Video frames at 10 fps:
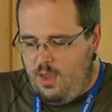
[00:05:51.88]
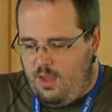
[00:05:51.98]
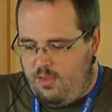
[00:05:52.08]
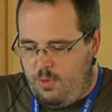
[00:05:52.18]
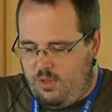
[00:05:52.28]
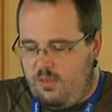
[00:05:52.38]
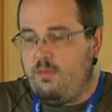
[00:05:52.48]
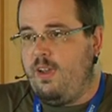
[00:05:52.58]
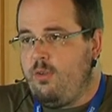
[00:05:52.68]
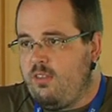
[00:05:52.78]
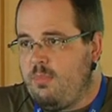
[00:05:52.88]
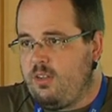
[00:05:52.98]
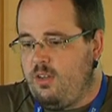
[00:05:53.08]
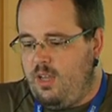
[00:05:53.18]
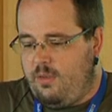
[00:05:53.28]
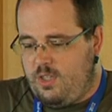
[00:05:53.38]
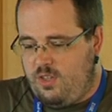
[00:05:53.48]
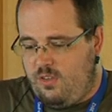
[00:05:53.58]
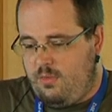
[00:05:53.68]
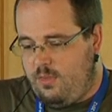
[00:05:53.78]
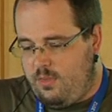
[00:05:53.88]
It supports various markdown languages.